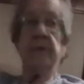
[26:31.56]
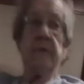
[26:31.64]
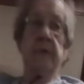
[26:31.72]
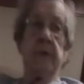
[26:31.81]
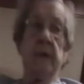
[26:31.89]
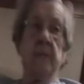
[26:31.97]

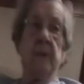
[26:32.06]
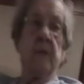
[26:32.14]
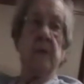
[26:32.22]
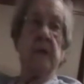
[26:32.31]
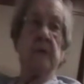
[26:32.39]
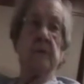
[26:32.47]
for them. I
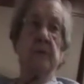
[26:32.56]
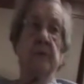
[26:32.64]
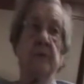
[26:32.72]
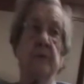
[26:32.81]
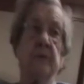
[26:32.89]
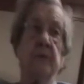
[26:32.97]
might as well
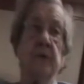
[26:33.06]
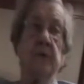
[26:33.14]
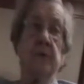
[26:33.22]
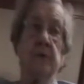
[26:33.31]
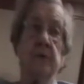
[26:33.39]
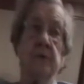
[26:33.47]
do it for
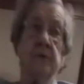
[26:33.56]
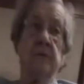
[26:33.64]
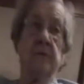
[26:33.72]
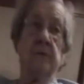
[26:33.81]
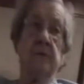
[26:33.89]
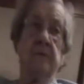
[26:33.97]
him too.
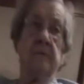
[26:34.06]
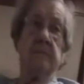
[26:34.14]
So,